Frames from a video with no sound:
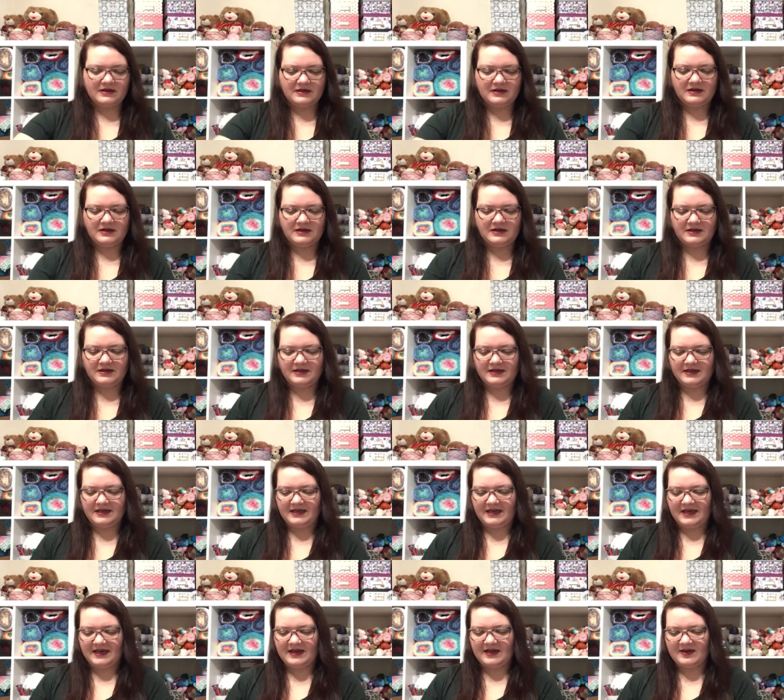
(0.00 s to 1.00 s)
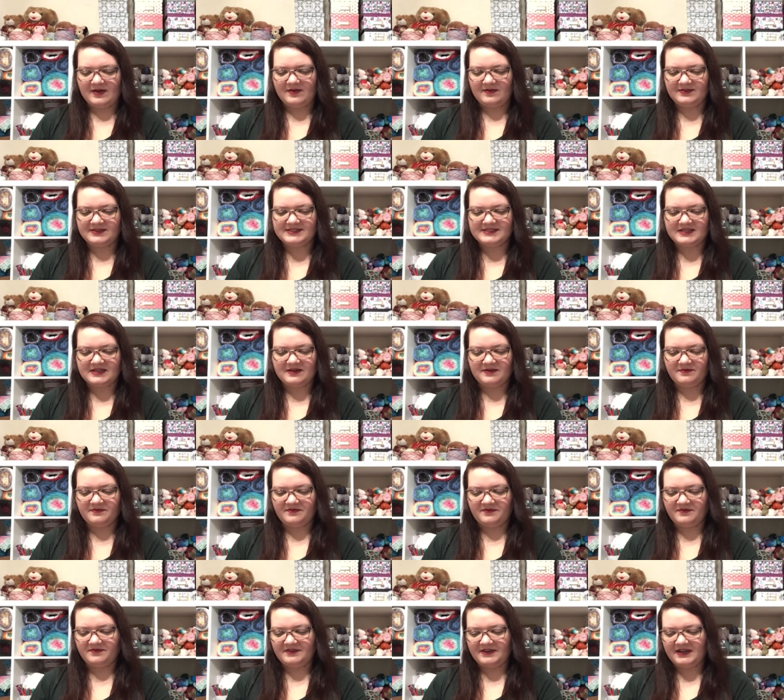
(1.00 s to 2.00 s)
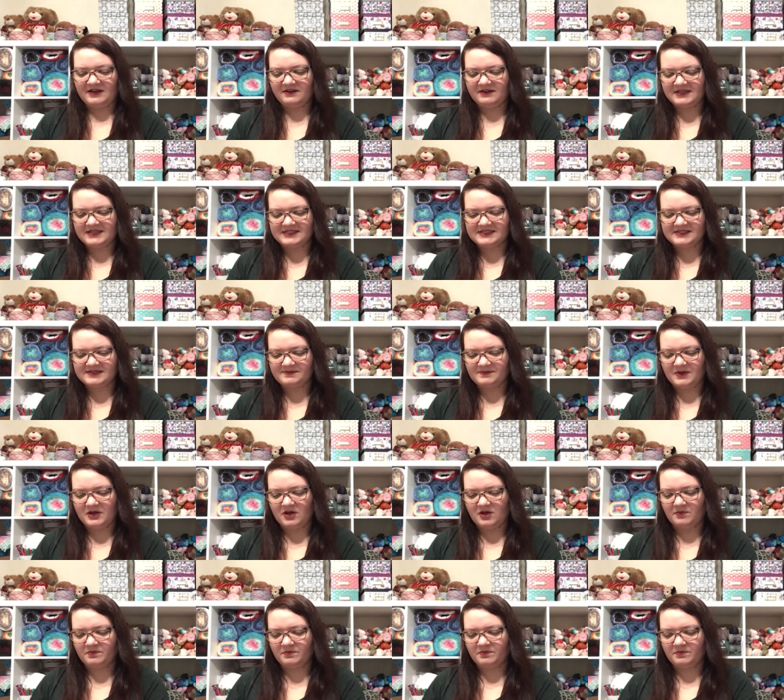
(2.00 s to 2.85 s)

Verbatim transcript: I have some very small